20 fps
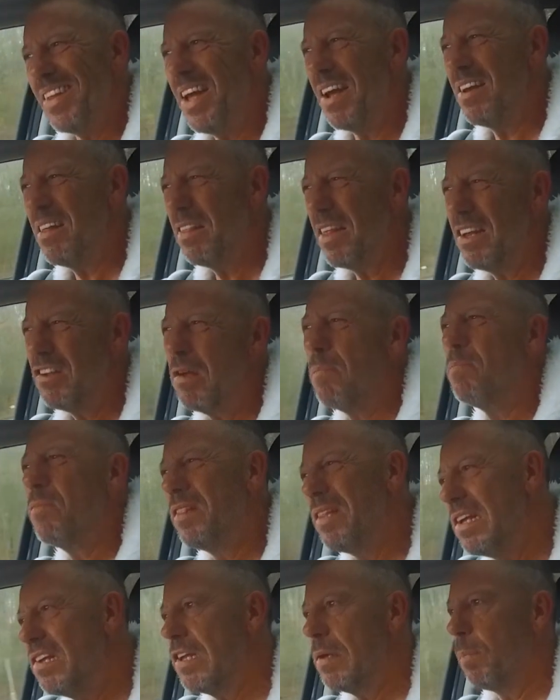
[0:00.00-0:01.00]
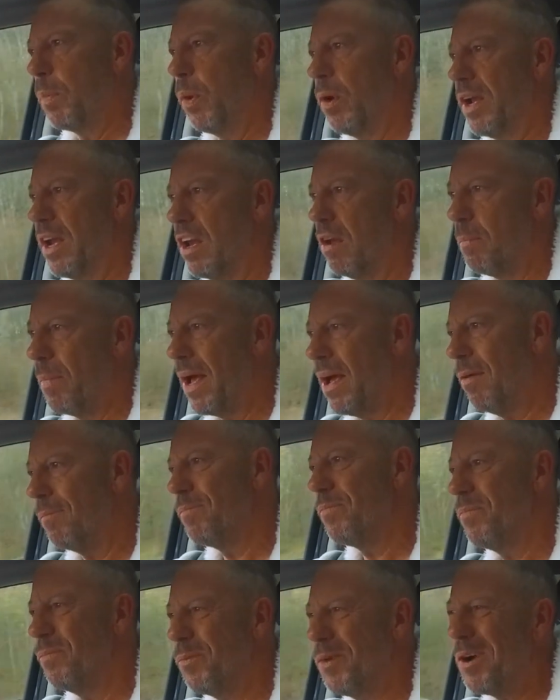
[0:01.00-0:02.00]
The only things I'm disappointed about,